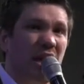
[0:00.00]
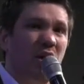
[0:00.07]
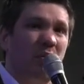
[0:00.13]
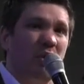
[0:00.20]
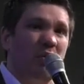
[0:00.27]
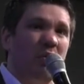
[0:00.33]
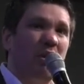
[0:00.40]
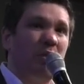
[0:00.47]

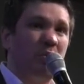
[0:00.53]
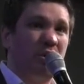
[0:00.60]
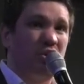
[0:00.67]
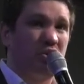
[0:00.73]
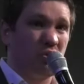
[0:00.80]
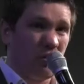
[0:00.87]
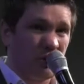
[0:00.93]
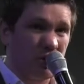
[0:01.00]
We want to
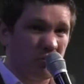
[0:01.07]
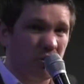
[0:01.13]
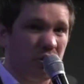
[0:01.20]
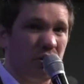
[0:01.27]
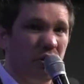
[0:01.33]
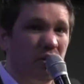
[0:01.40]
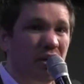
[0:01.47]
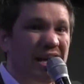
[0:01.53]
rejoice
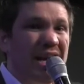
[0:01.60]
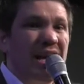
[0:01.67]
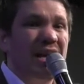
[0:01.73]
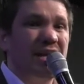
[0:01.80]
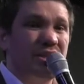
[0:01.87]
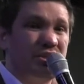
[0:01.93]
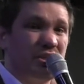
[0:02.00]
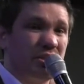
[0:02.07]
with you
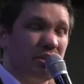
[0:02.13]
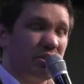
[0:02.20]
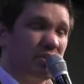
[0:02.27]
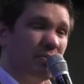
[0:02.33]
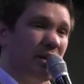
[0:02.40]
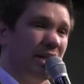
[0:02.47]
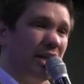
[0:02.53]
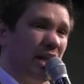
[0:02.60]
in Jesus'
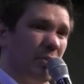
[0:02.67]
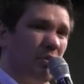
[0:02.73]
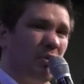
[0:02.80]
mighty name.